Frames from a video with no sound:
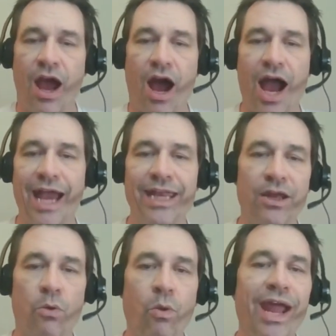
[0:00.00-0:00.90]

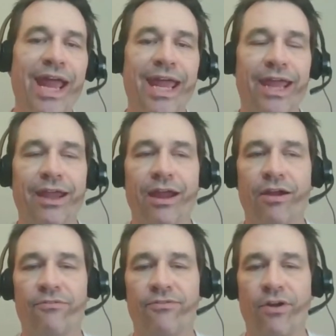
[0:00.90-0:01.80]
hiding away
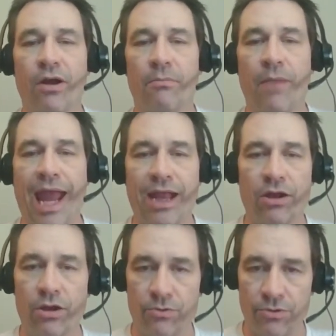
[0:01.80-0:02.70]
from
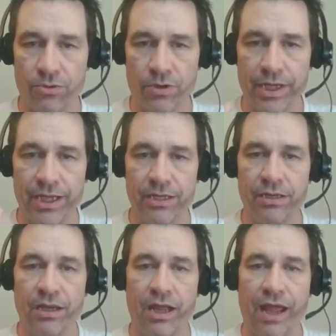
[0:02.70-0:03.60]
Angar
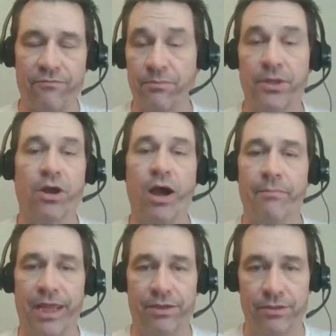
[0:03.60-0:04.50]
Uthorion and from the Gaunt Man.